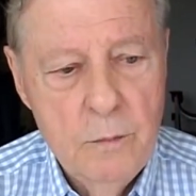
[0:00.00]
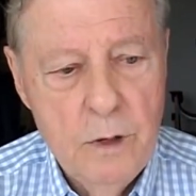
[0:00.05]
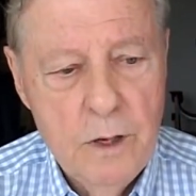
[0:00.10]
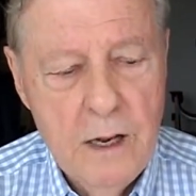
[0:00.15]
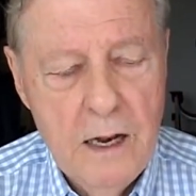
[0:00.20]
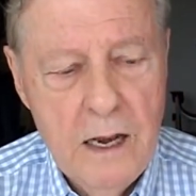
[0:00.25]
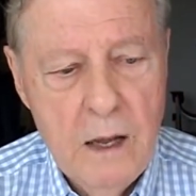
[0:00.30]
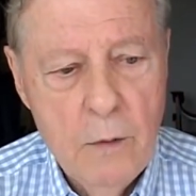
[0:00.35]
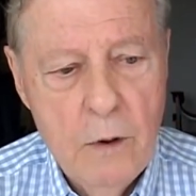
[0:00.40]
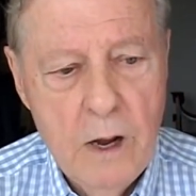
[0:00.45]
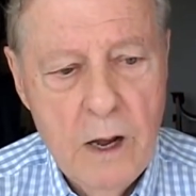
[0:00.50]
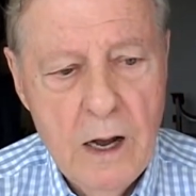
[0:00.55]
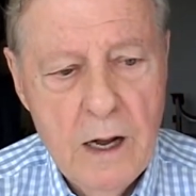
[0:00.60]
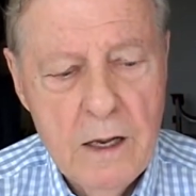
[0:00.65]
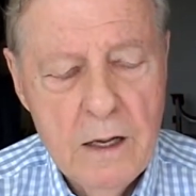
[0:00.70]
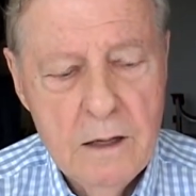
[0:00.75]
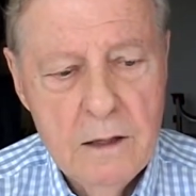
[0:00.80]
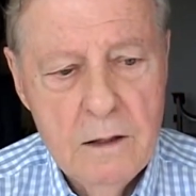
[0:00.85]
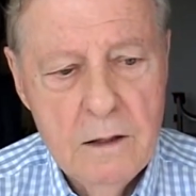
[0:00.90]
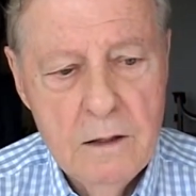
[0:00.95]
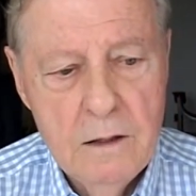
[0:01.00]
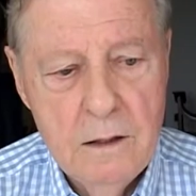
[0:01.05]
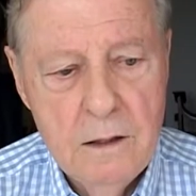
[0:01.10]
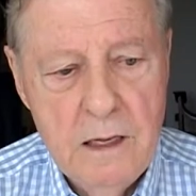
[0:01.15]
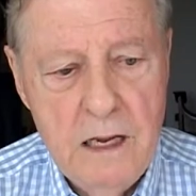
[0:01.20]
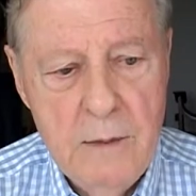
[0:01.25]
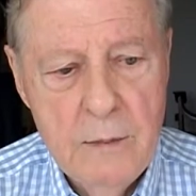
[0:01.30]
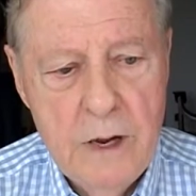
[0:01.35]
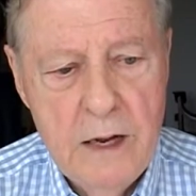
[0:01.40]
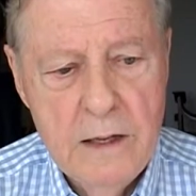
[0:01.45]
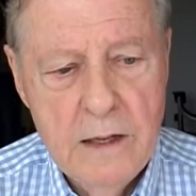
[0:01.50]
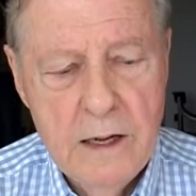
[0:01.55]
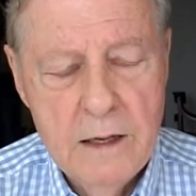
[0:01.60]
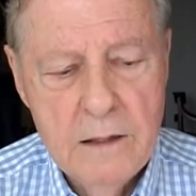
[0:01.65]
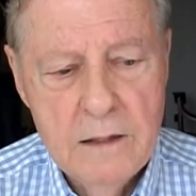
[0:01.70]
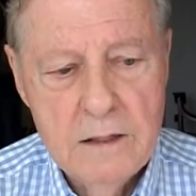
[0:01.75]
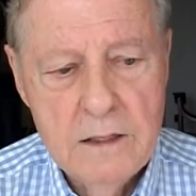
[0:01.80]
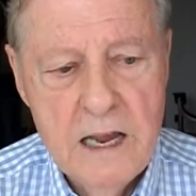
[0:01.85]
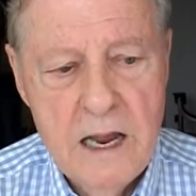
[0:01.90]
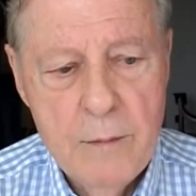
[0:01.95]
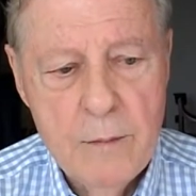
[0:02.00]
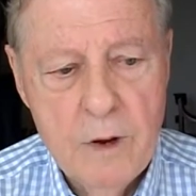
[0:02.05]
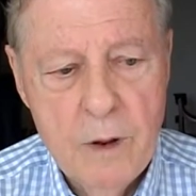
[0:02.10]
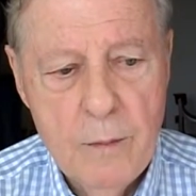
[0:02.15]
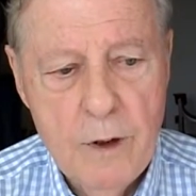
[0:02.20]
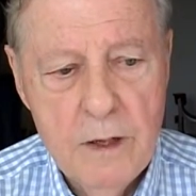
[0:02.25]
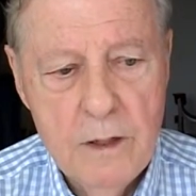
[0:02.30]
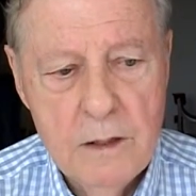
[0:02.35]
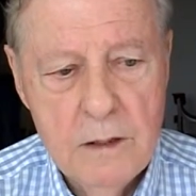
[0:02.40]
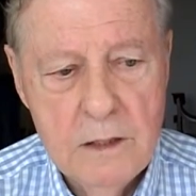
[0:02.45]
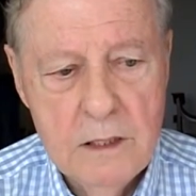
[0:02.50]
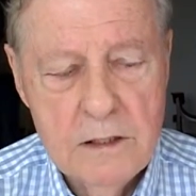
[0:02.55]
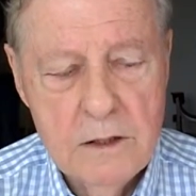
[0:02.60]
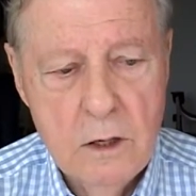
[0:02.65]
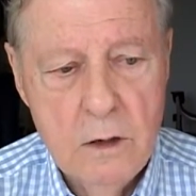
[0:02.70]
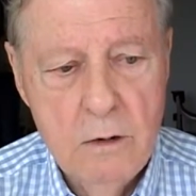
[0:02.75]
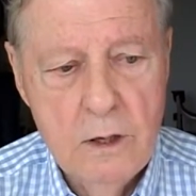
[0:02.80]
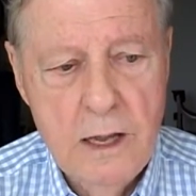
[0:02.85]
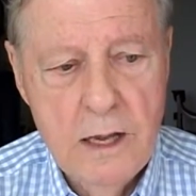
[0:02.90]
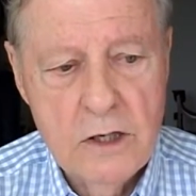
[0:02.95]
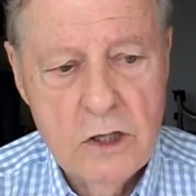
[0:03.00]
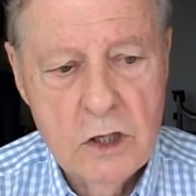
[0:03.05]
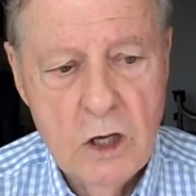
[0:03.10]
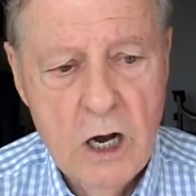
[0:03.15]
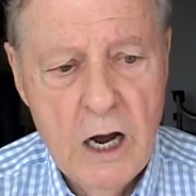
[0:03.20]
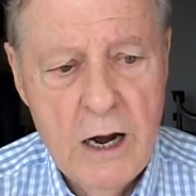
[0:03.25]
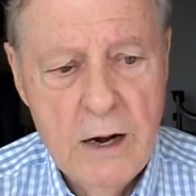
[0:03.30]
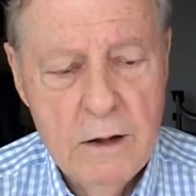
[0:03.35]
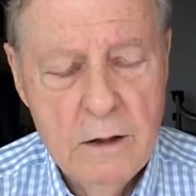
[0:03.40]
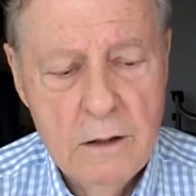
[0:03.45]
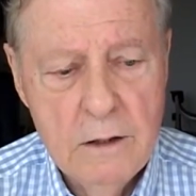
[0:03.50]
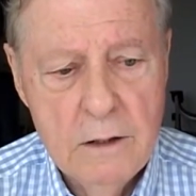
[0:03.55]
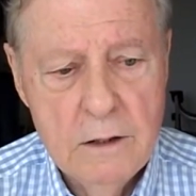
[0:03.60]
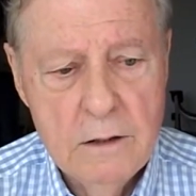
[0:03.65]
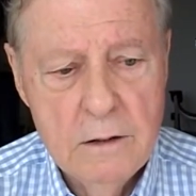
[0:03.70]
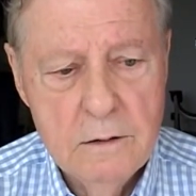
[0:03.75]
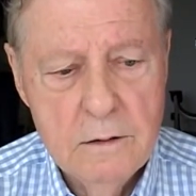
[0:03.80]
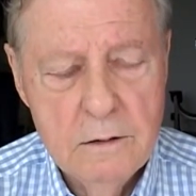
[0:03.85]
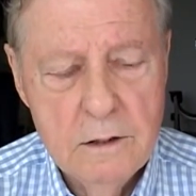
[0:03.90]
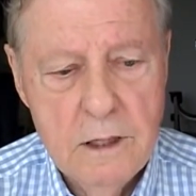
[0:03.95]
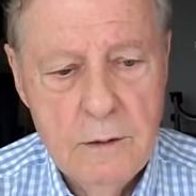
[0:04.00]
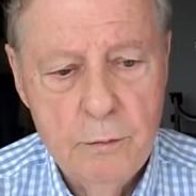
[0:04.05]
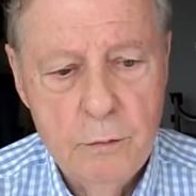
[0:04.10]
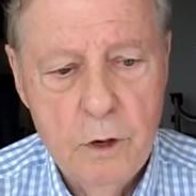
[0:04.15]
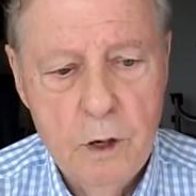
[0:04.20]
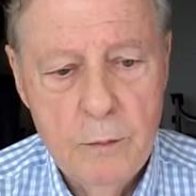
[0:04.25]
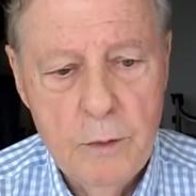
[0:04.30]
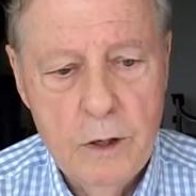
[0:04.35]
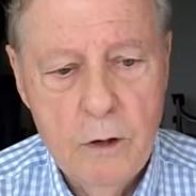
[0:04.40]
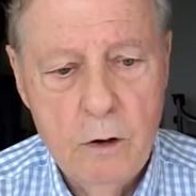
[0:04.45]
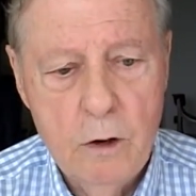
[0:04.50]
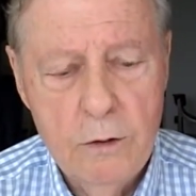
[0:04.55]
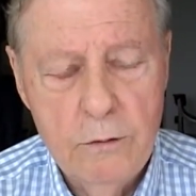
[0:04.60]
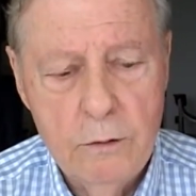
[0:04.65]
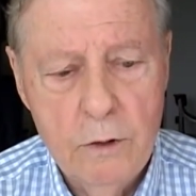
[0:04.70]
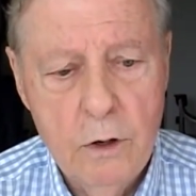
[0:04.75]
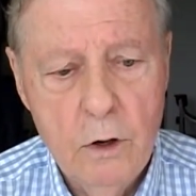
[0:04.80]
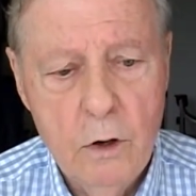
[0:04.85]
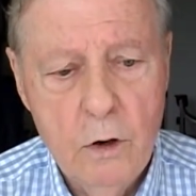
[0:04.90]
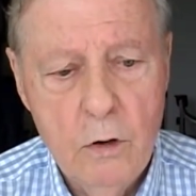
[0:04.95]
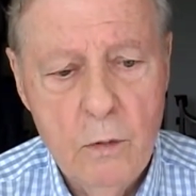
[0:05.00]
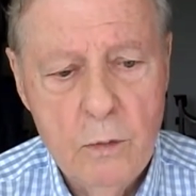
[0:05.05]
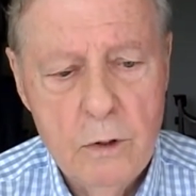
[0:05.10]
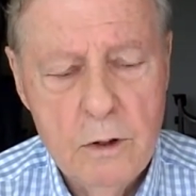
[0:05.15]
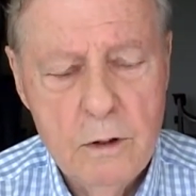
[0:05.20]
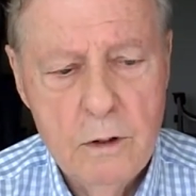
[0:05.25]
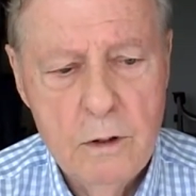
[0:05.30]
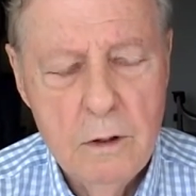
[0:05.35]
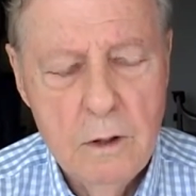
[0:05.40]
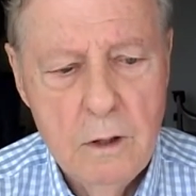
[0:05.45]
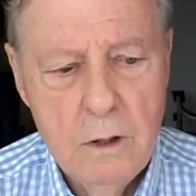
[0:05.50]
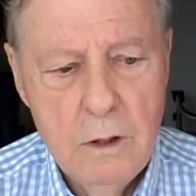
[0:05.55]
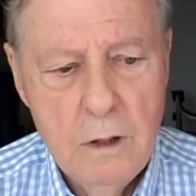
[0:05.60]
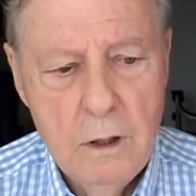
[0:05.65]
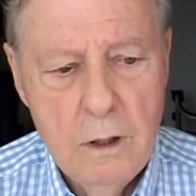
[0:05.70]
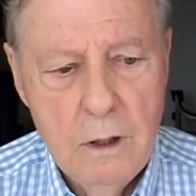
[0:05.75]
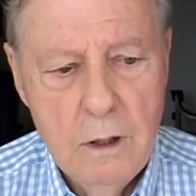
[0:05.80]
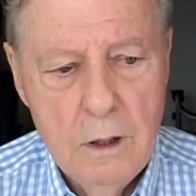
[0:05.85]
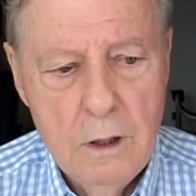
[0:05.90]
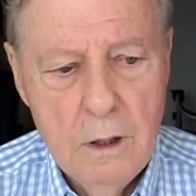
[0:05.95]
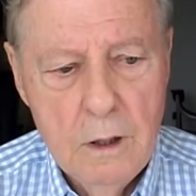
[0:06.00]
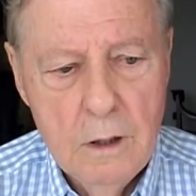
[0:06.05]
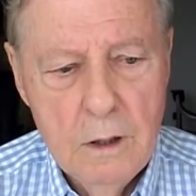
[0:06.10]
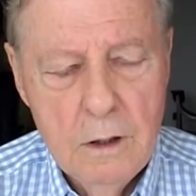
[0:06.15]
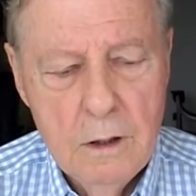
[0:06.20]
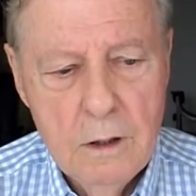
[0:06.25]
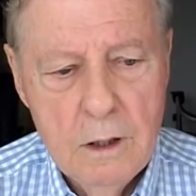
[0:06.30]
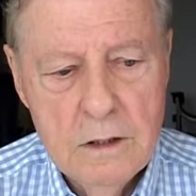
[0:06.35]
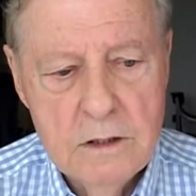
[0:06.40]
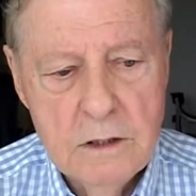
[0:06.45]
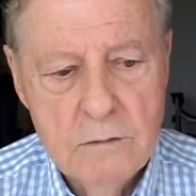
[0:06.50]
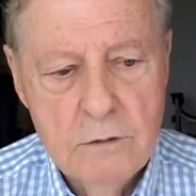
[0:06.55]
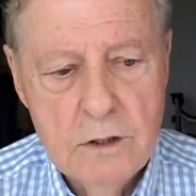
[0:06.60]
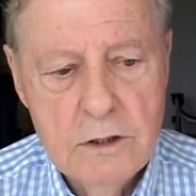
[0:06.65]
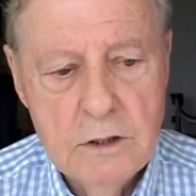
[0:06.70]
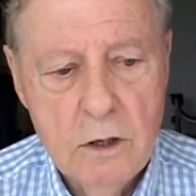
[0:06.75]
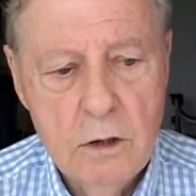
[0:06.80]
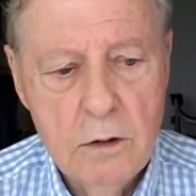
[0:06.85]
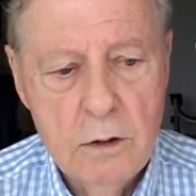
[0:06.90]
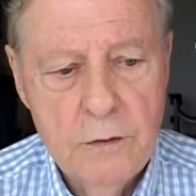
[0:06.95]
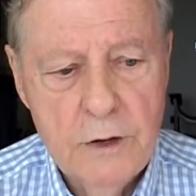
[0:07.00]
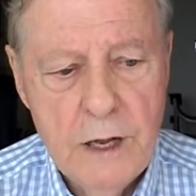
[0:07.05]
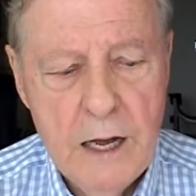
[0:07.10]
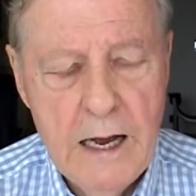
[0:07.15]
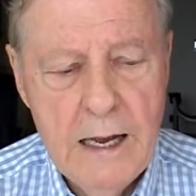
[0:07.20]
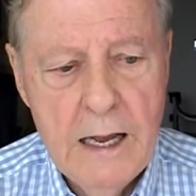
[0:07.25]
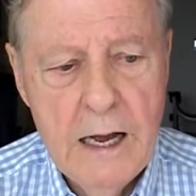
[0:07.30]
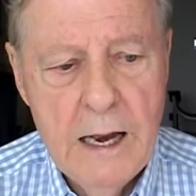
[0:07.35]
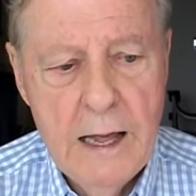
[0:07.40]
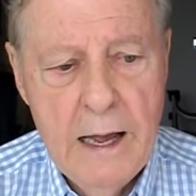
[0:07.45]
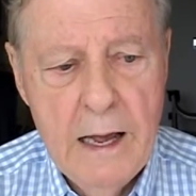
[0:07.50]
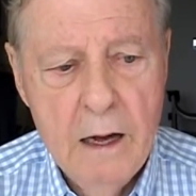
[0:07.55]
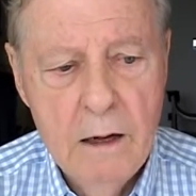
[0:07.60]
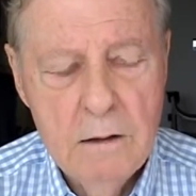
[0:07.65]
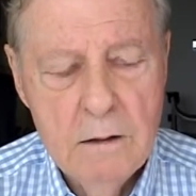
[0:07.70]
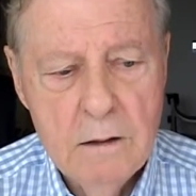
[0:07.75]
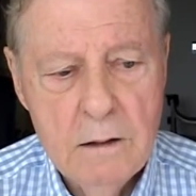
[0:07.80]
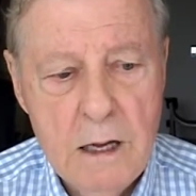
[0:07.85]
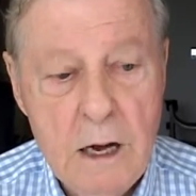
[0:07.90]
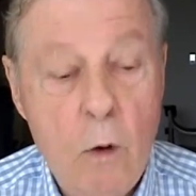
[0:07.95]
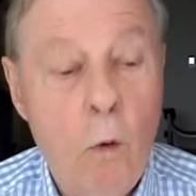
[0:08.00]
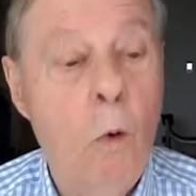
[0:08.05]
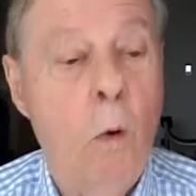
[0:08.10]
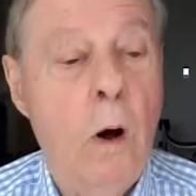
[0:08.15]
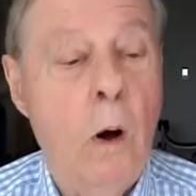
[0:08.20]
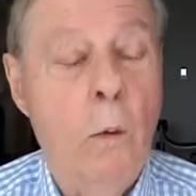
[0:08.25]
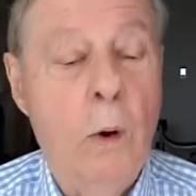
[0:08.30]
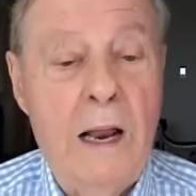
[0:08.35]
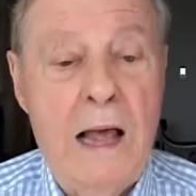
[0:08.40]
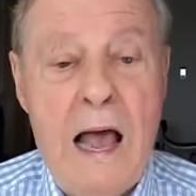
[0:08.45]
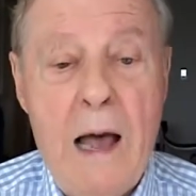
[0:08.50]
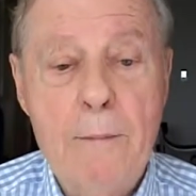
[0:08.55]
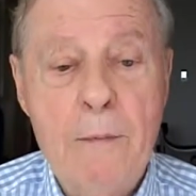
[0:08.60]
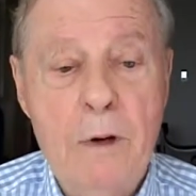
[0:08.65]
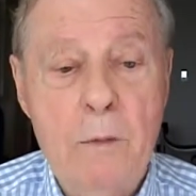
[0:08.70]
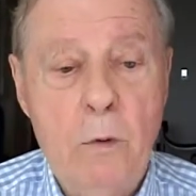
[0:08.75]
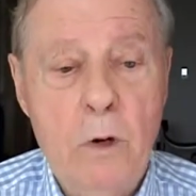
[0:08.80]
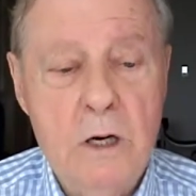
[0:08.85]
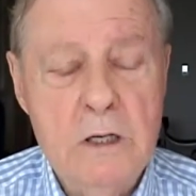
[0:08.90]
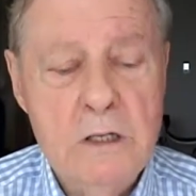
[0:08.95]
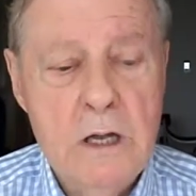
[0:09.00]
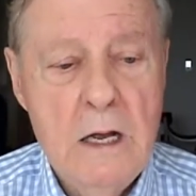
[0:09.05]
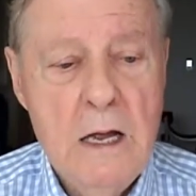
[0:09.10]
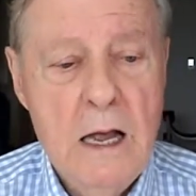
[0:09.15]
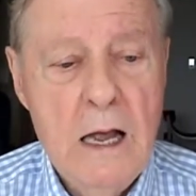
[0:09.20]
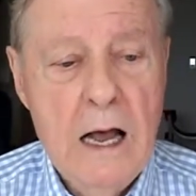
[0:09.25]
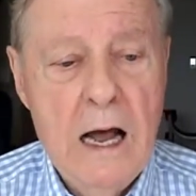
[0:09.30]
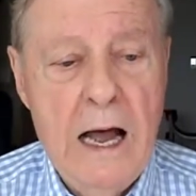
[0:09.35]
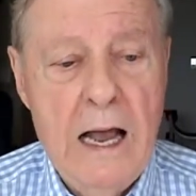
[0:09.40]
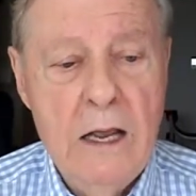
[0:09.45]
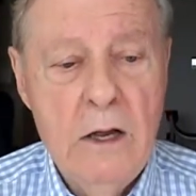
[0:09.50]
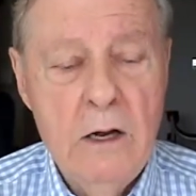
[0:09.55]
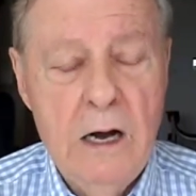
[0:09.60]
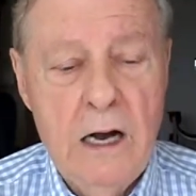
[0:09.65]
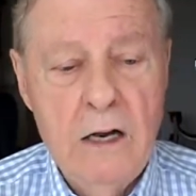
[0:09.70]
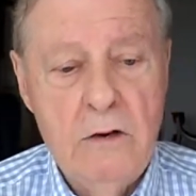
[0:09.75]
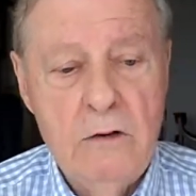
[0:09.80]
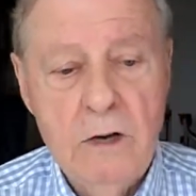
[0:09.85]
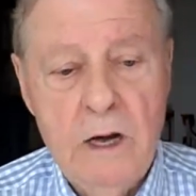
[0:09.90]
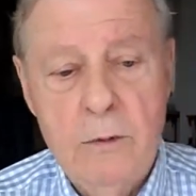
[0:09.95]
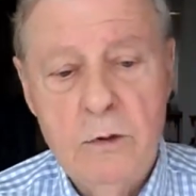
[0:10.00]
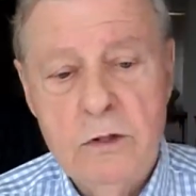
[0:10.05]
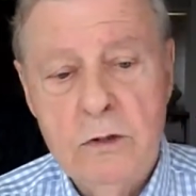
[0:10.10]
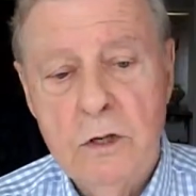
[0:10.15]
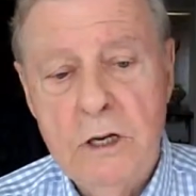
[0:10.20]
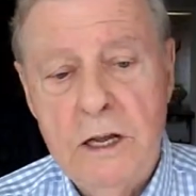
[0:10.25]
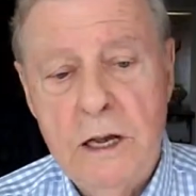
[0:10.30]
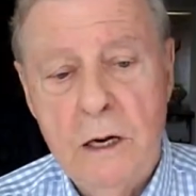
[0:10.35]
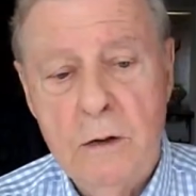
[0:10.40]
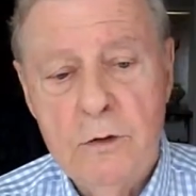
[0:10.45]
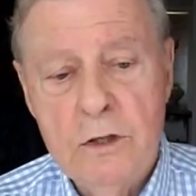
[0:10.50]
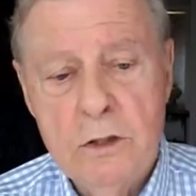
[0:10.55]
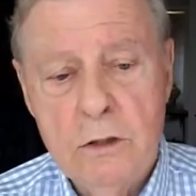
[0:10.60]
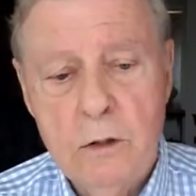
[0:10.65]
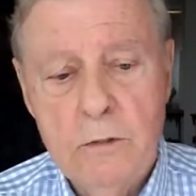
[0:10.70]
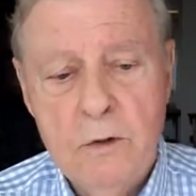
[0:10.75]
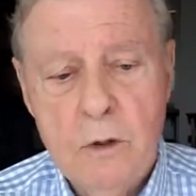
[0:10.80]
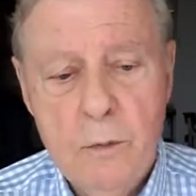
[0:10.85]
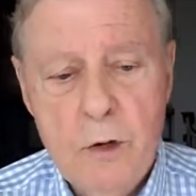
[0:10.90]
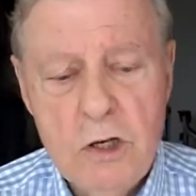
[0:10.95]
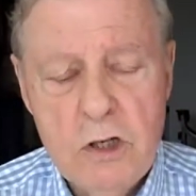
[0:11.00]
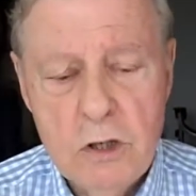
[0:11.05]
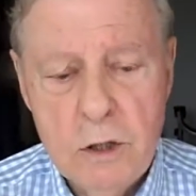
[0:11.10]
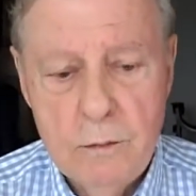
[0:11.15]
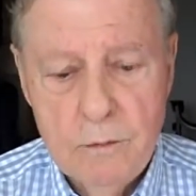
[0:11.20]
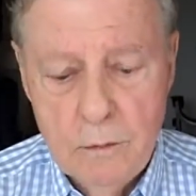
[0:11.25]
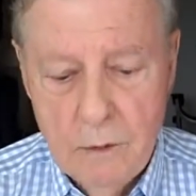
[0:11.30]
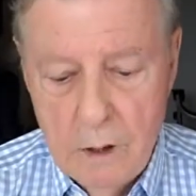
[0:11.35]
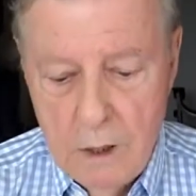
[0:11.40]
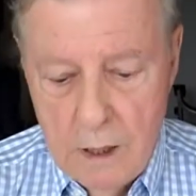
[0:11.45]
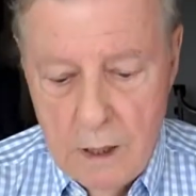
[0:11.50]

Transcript: But anyway, I he made that statement about let's go to get China, and they brought MacArthur home. And as a result of it, I got out. Oh, what happened was I, I, I was going to get a reserve commission,